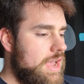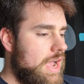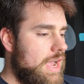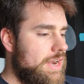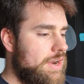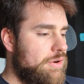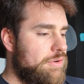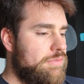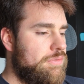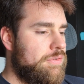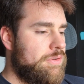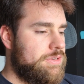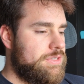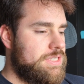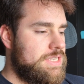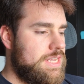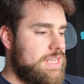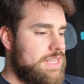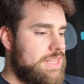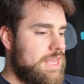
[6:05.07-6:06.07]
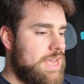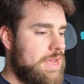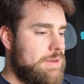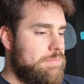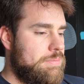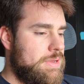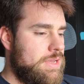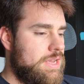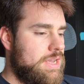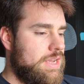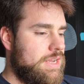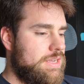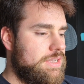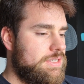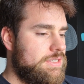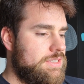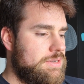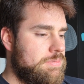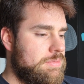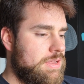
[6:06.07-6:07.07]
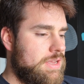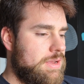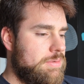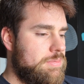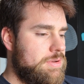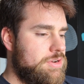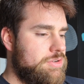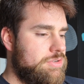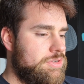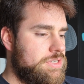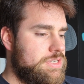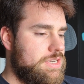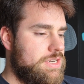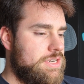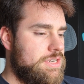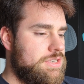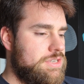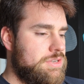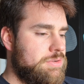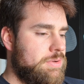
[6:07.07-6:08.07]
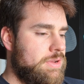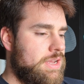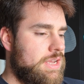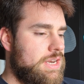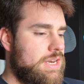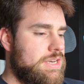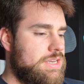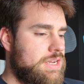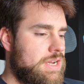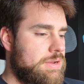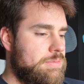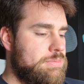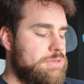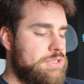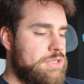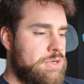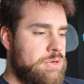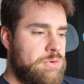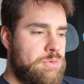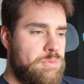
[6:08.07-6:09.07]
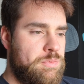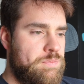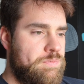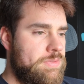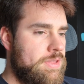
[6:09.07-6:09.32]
I don't foresee that being something I'm interested in doing anytime soon.